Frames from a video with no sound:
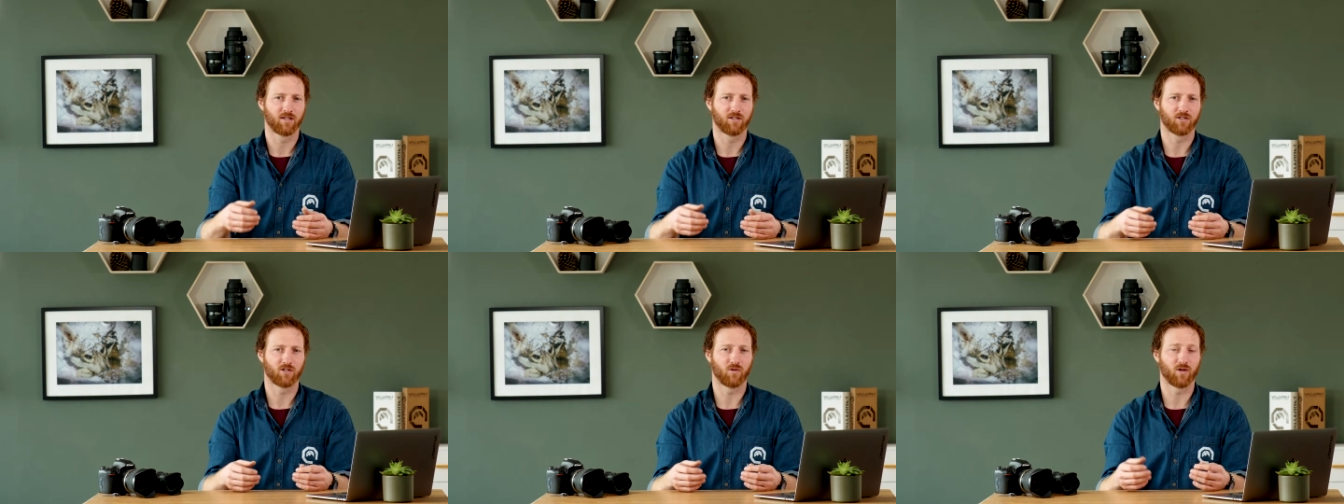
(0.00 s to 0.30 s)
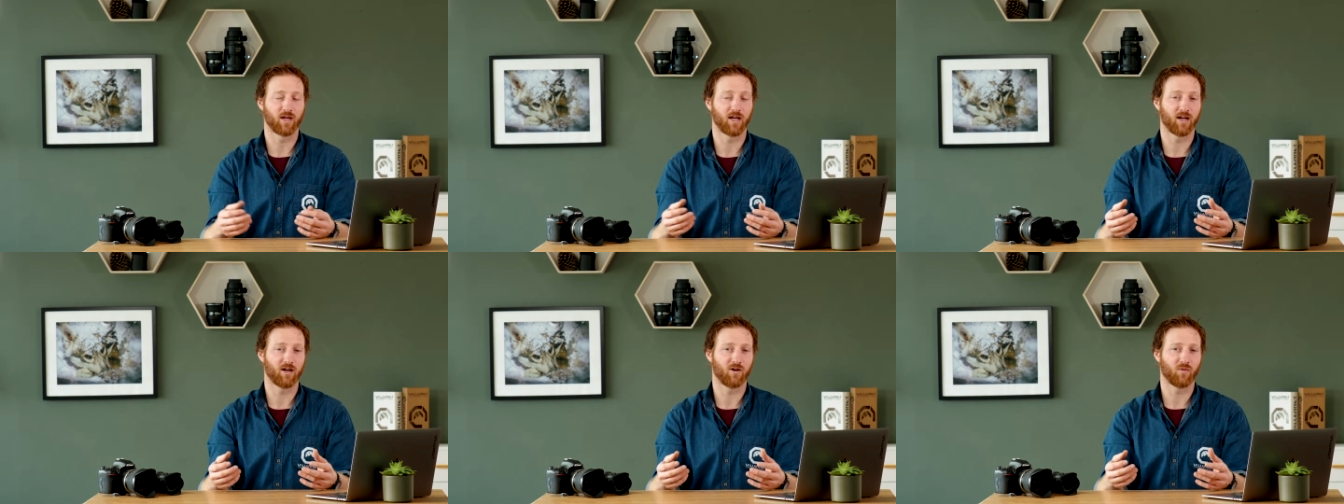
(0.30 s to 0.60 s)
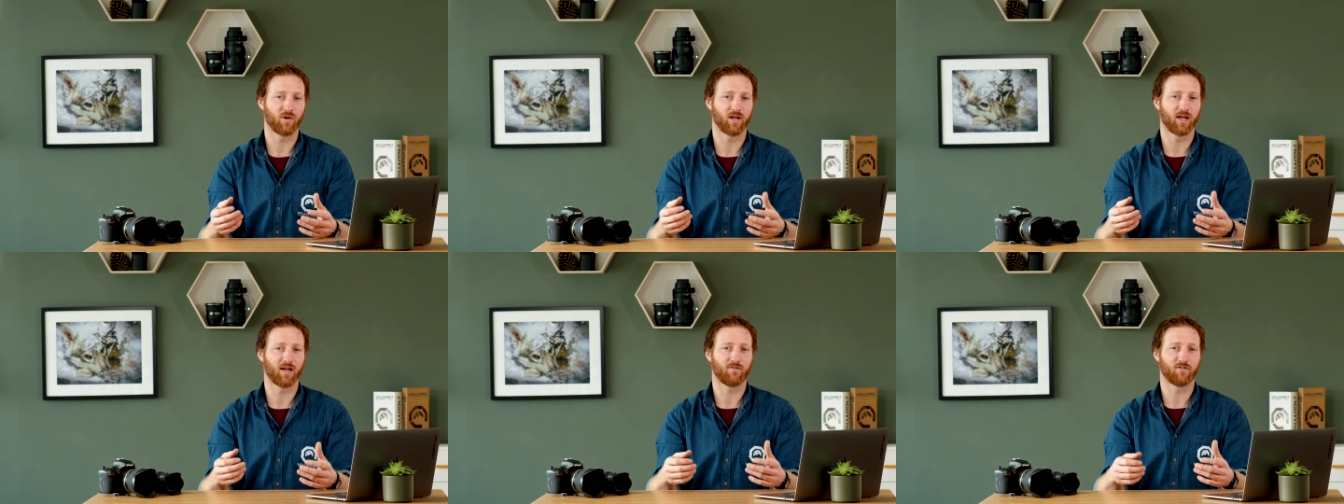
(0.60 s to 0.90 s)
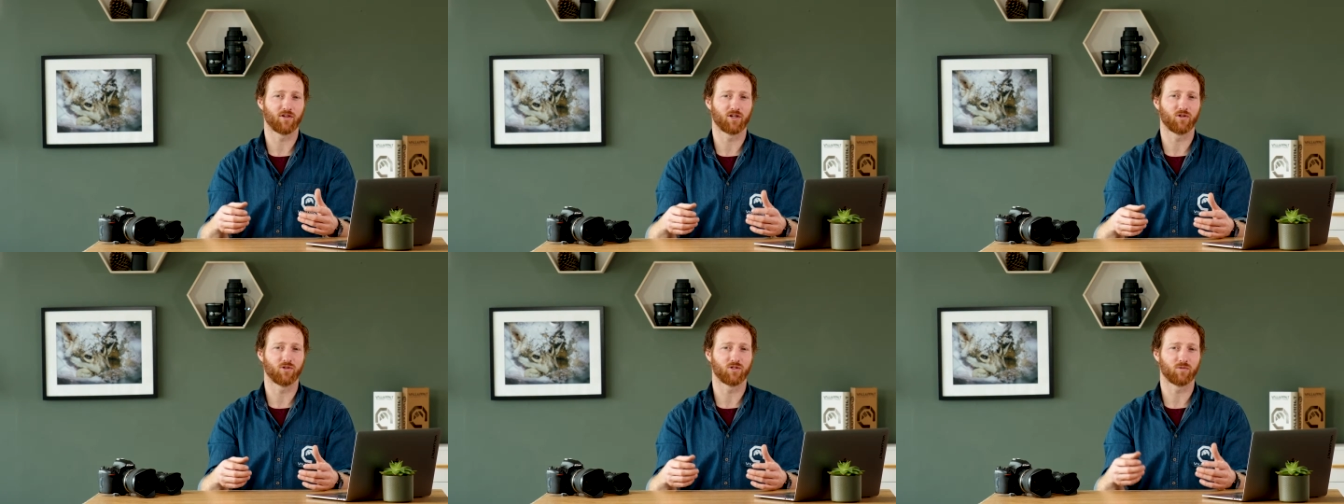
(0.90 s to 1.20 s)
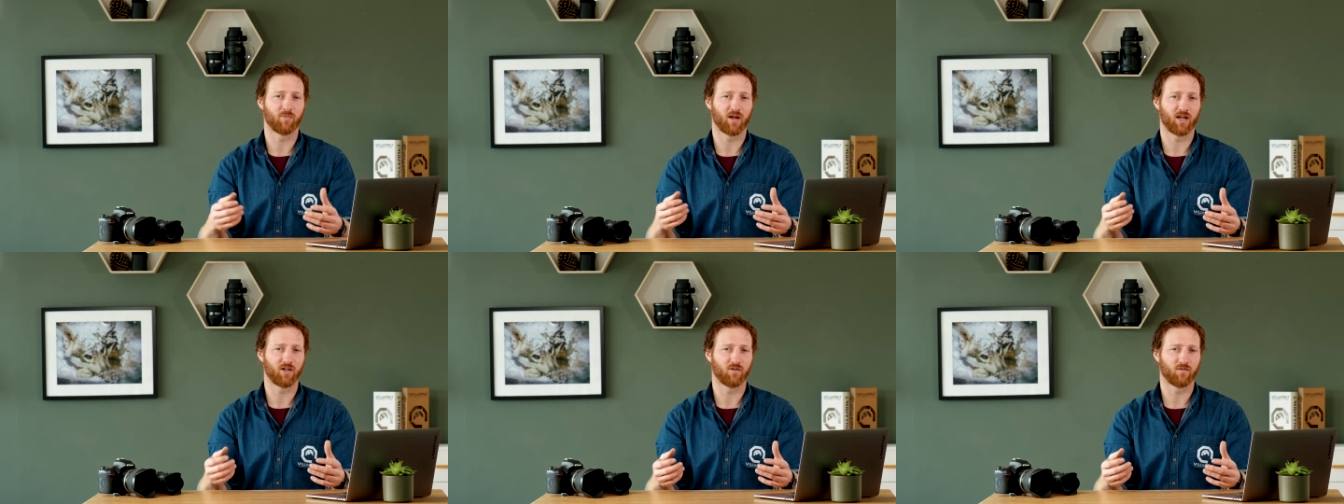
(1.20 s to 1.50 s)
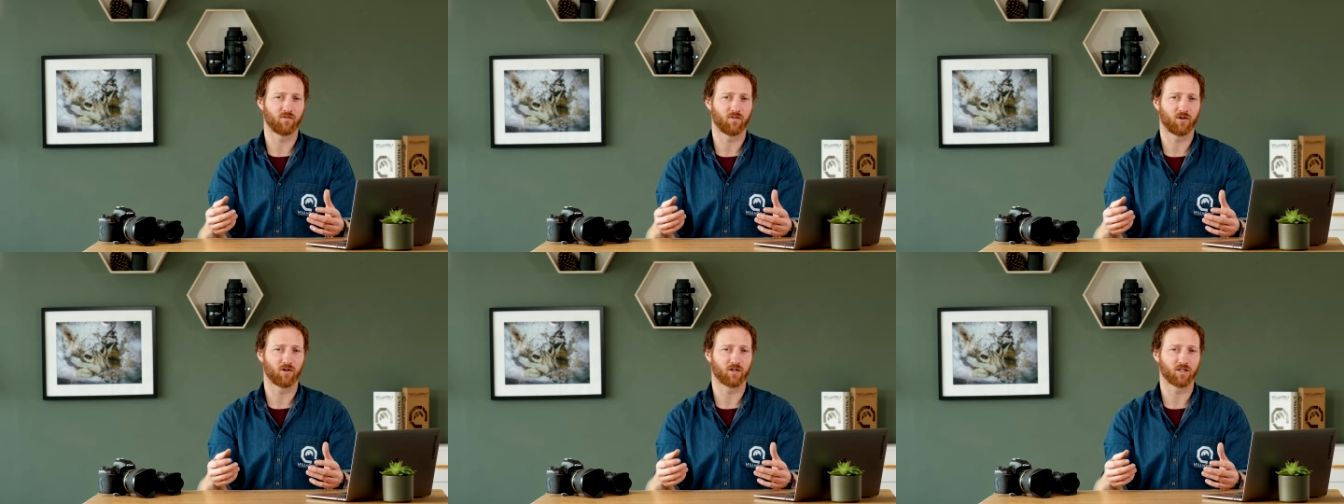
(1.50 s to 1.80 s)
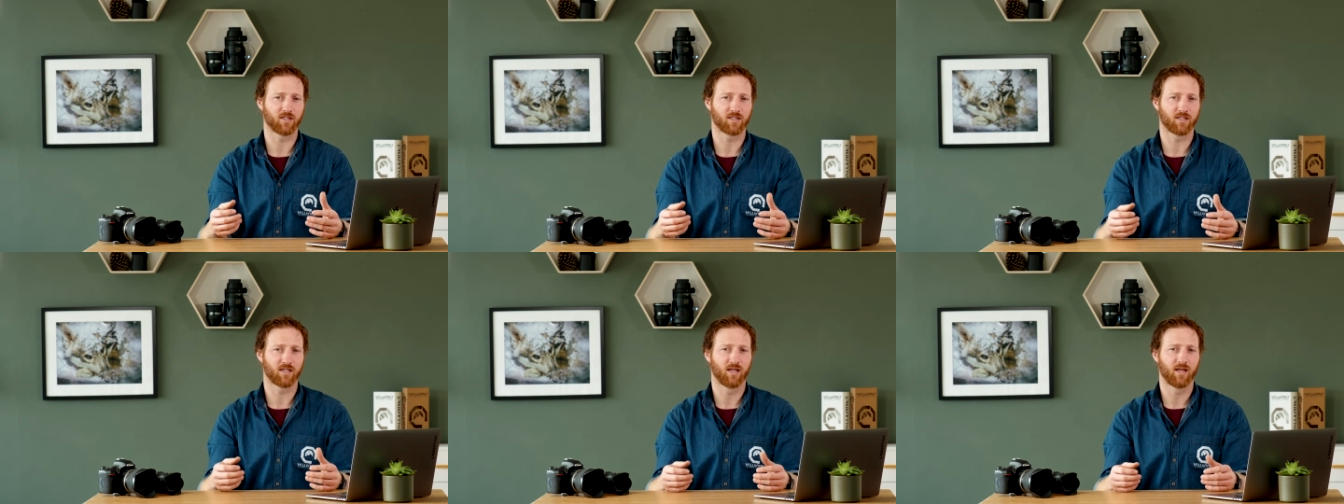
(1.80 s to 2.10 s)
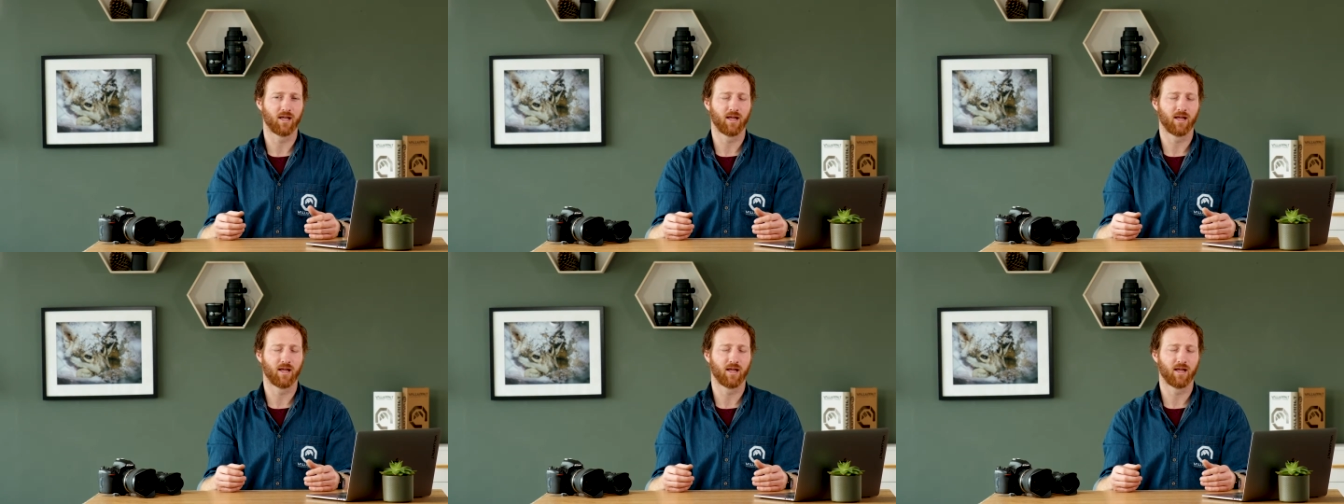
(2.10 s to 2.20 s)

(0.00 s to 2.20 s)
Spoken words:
So here we have to use manual focus,